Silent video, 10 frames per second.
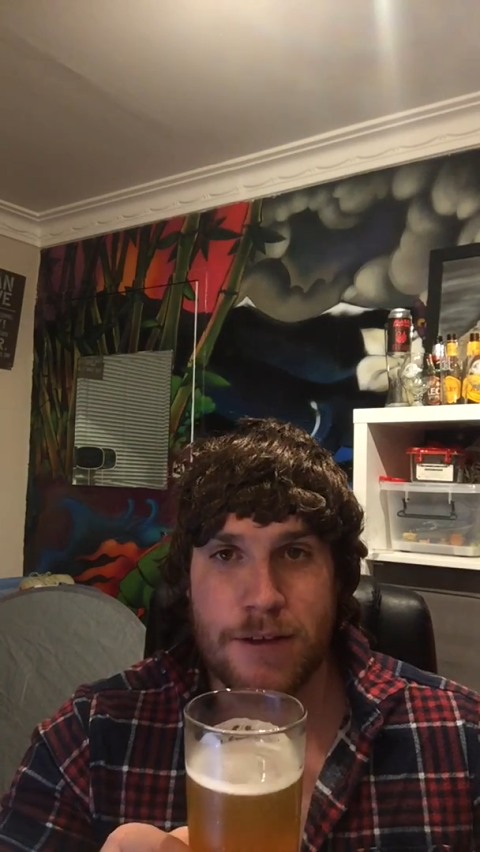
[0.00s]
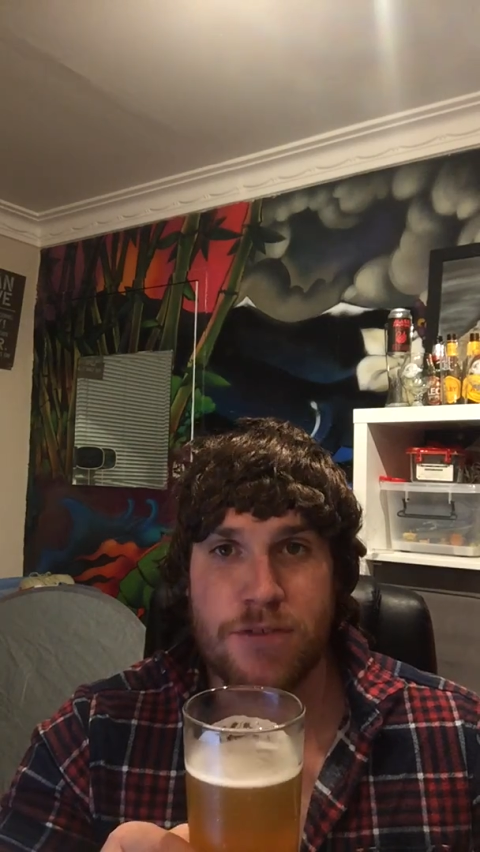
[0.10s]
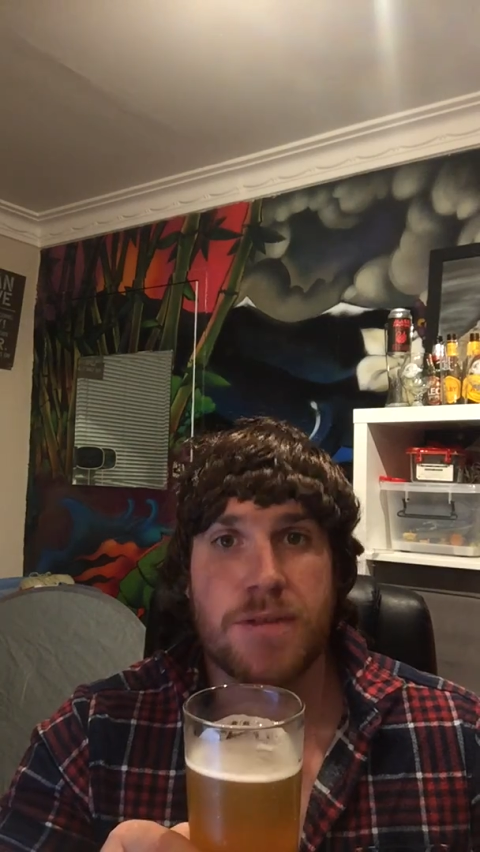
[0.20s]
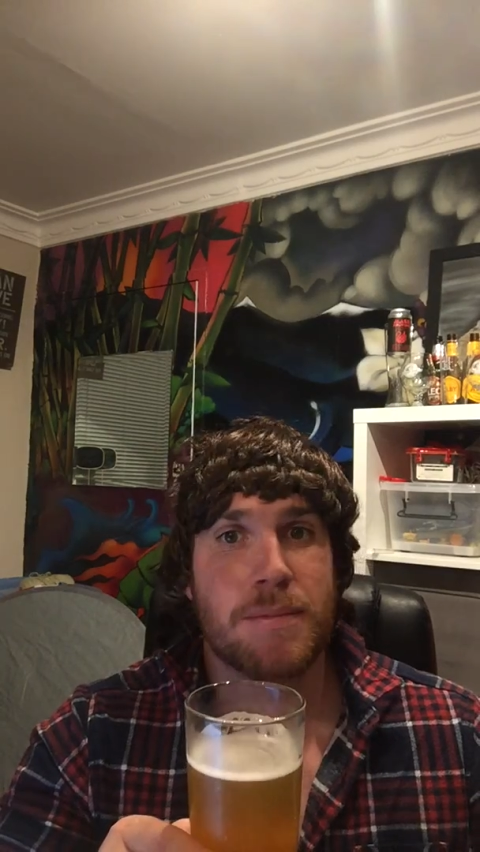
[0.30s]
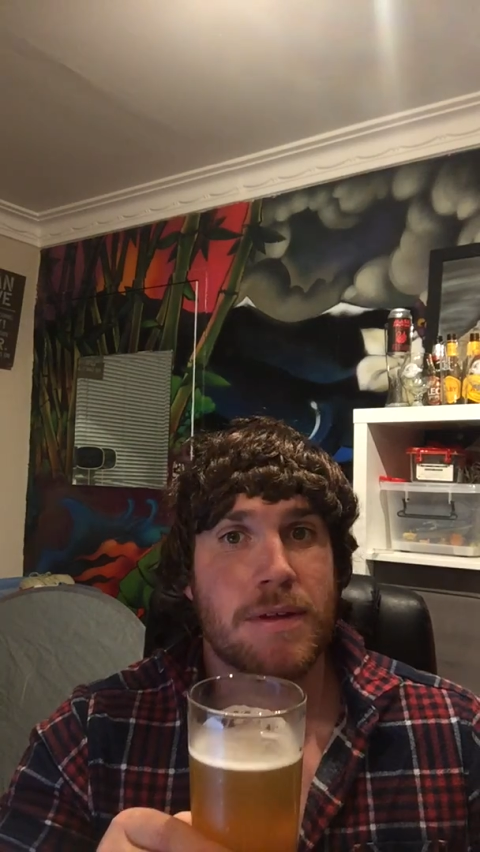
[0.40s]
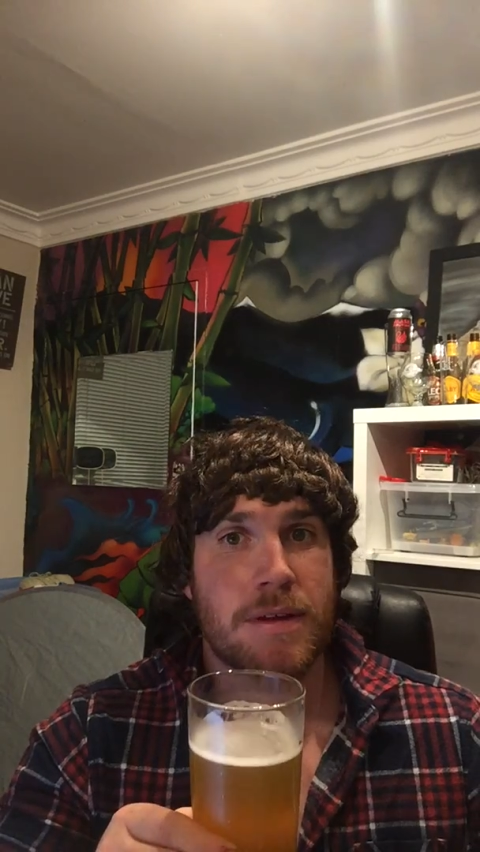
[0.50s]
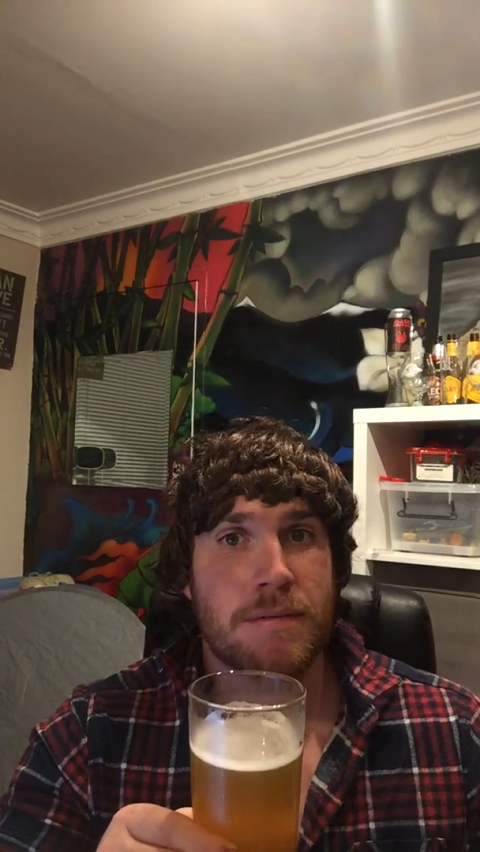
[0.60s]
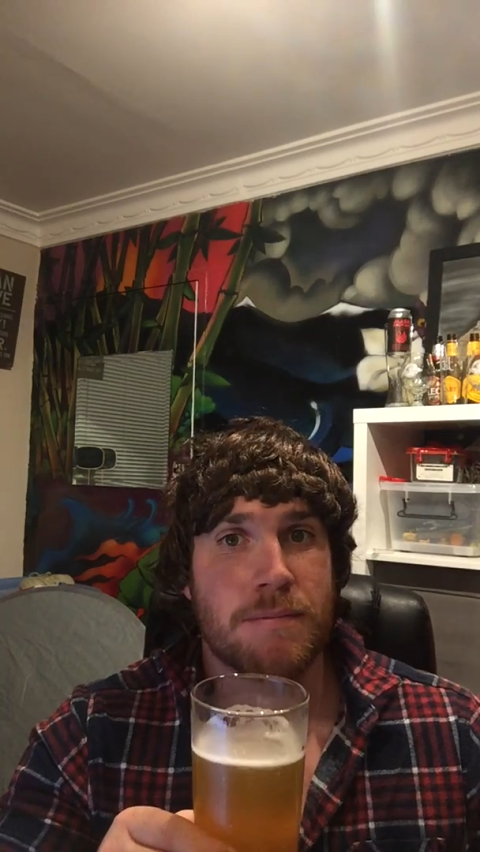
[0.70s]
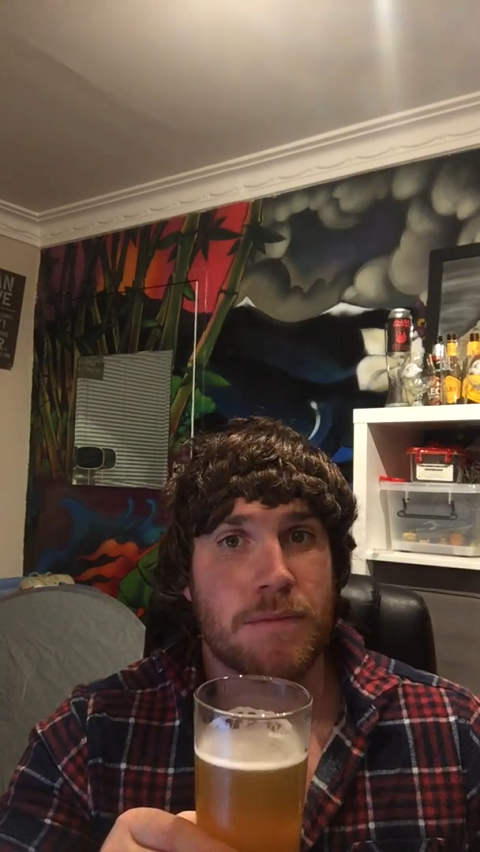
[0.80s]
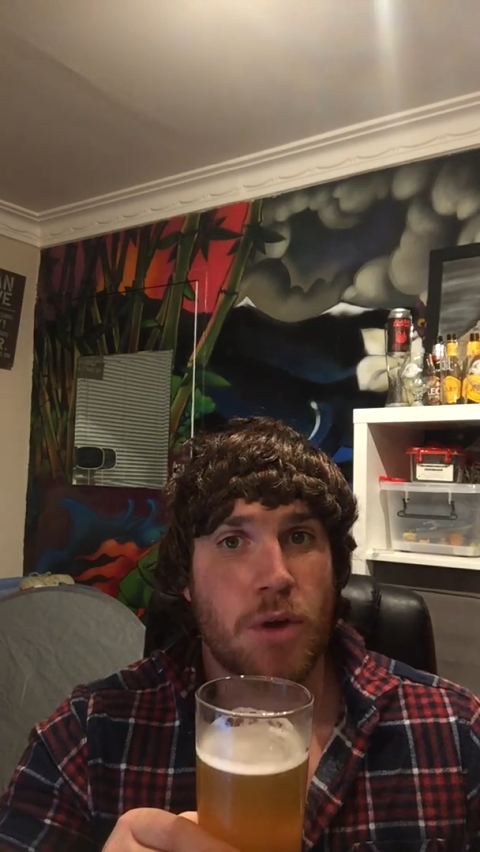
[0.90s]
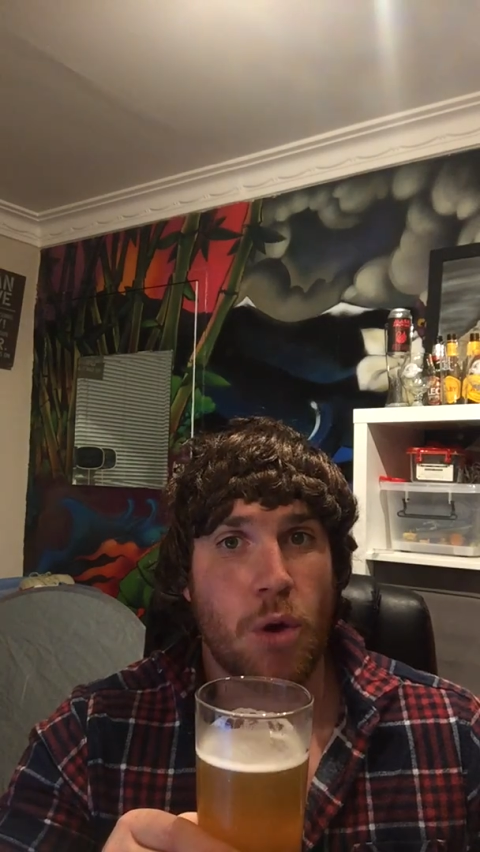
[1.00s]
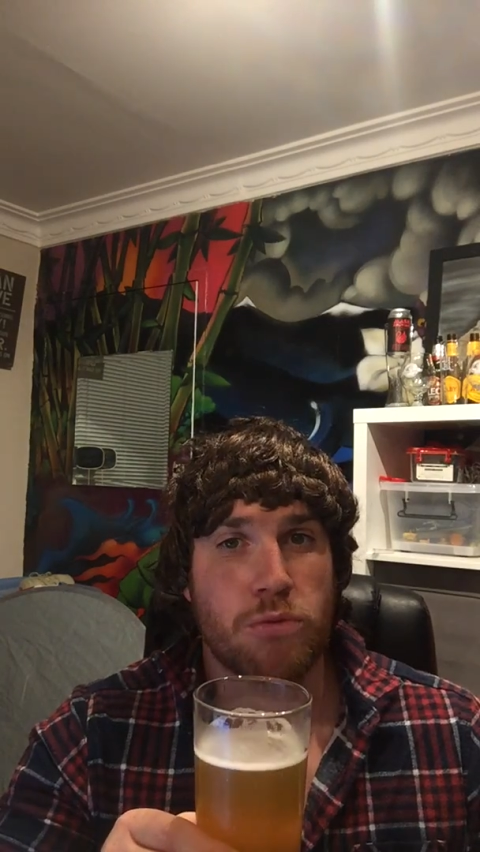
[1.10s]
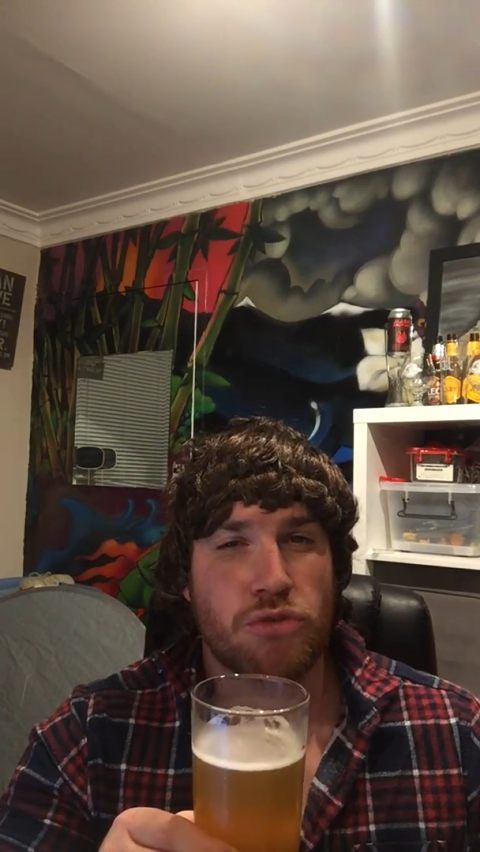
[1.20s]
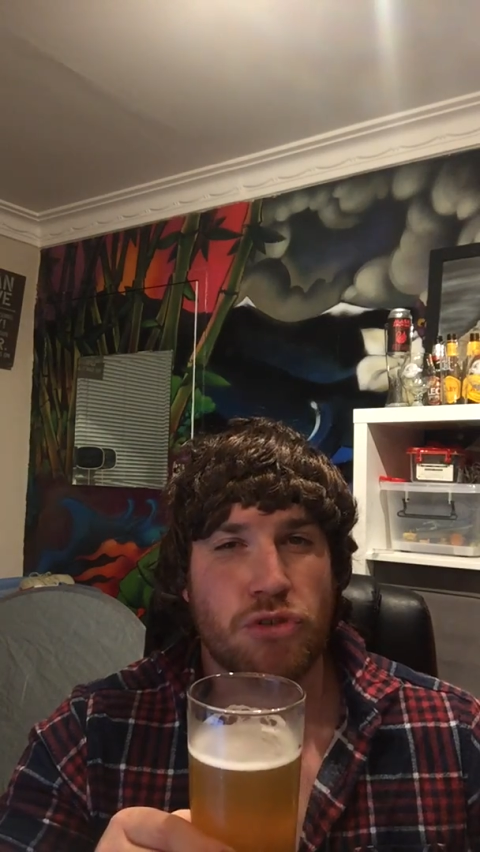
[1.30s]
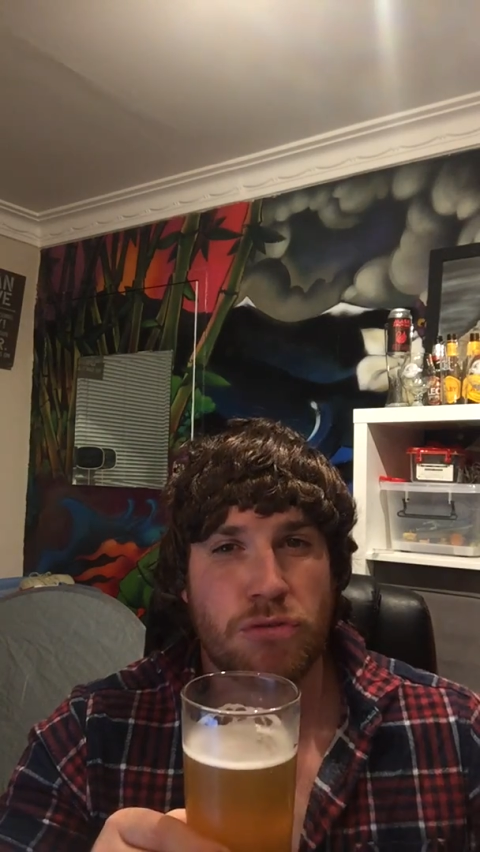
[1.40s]
similar
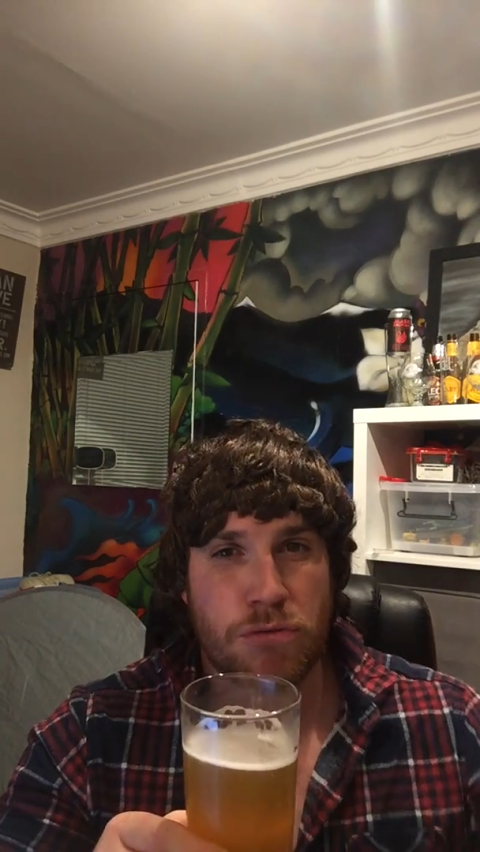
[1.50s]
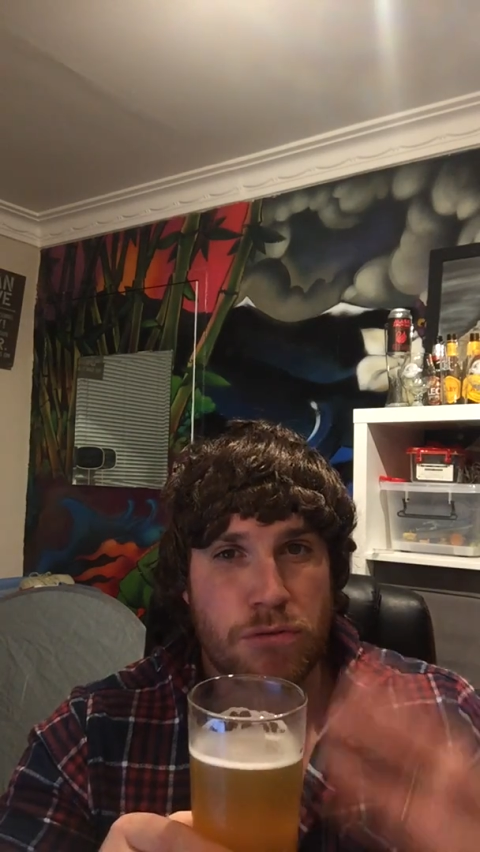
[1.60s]
Kolsch